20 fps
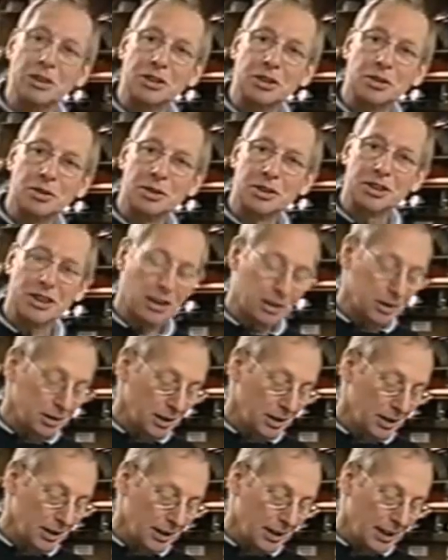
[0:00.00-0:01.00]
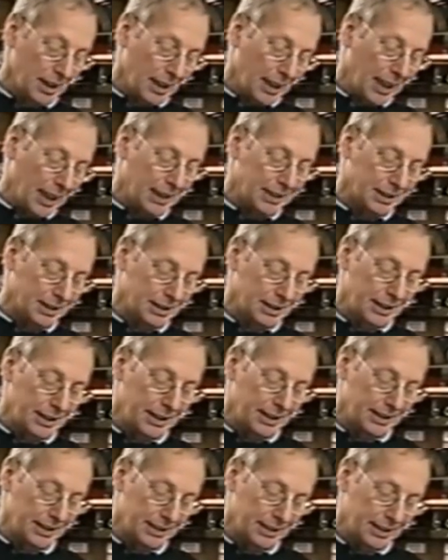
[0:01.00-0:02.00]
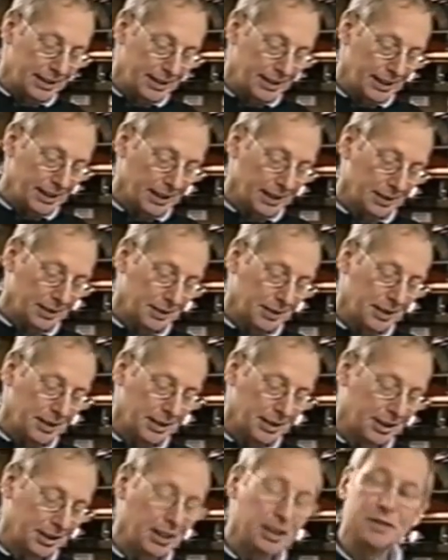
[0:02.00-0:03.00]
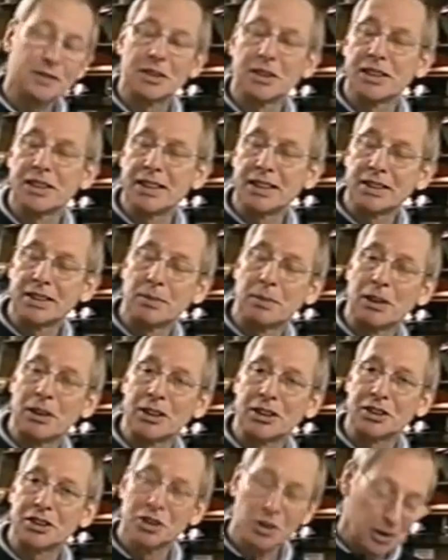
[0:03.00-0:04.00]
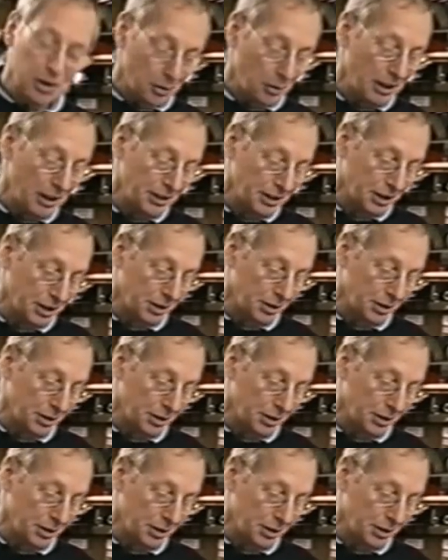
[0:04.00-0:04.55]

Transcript: which also has the, the uh, listing of the, the person who it went